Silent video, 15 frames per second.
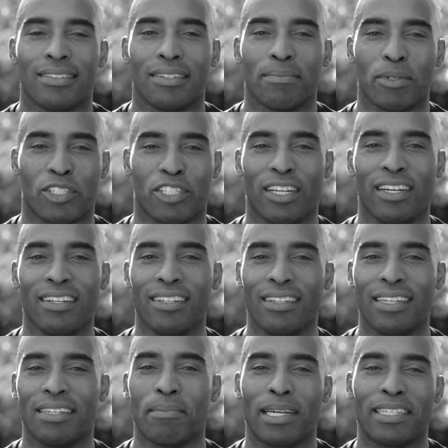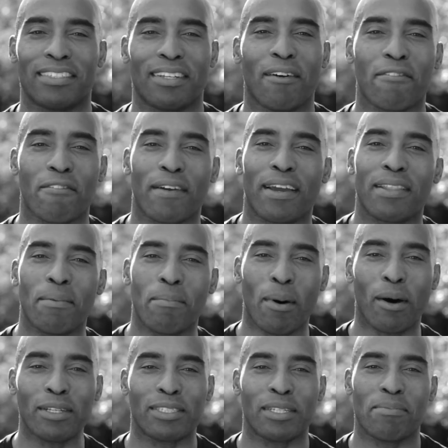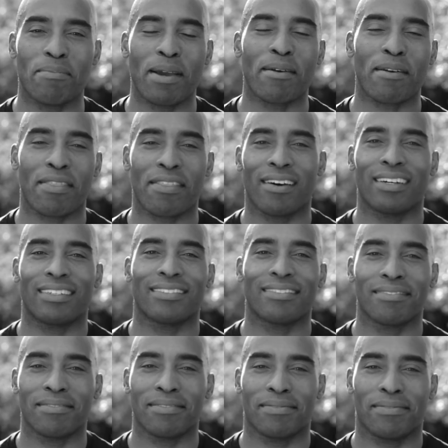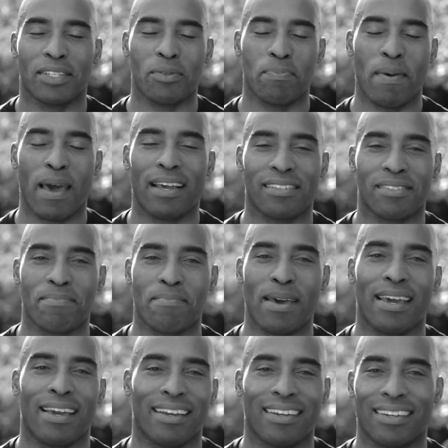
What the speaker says: Michelle and myself ran the Boston Marathon this past May.